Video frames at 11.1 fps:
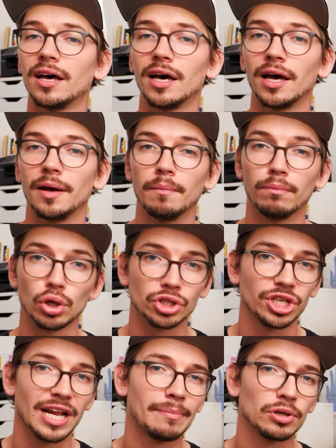the
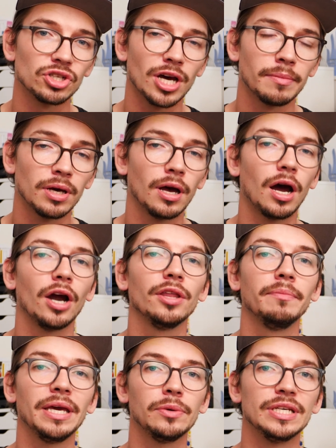bullshit Apple drama are the
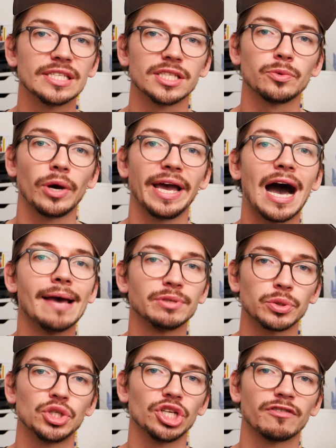main reasons why I'm
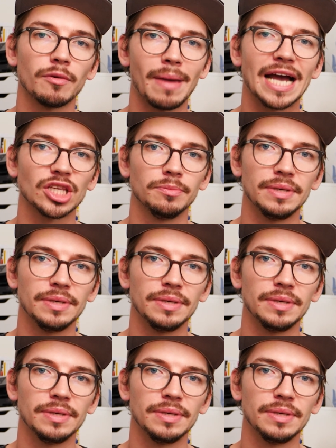switching from Mac to